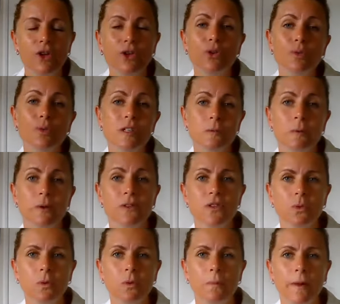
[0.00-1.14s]
Your
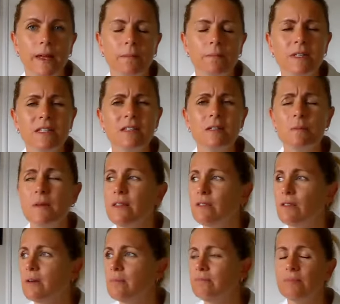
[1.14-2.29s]
response would be, Mr. Smith,
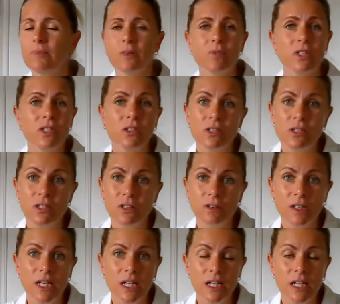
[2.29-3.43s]
I'm so
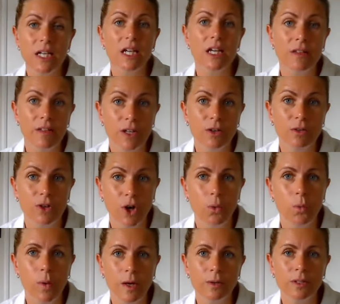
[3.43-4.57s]
sorry to hear that you're
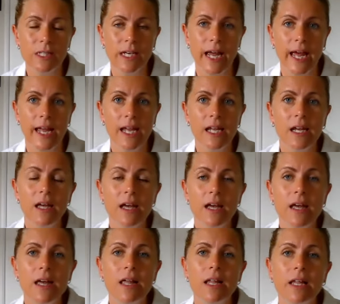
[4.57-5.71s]
not well today.
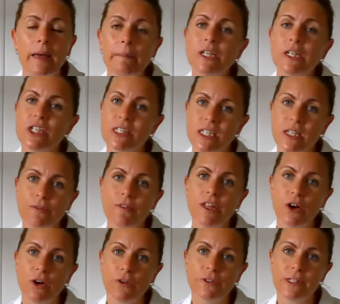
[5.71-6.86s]
Let me just give
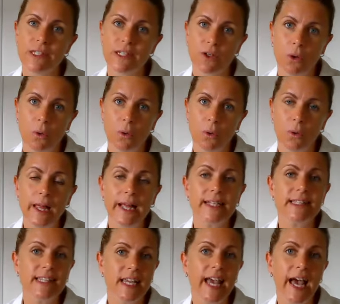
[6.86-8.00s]
the office a call and
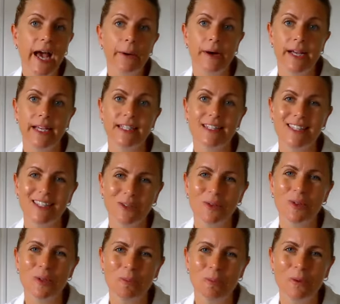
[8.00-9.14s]
see how I can still
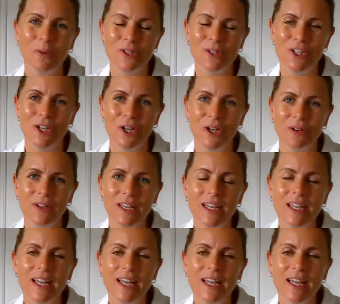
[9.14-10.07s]
support you.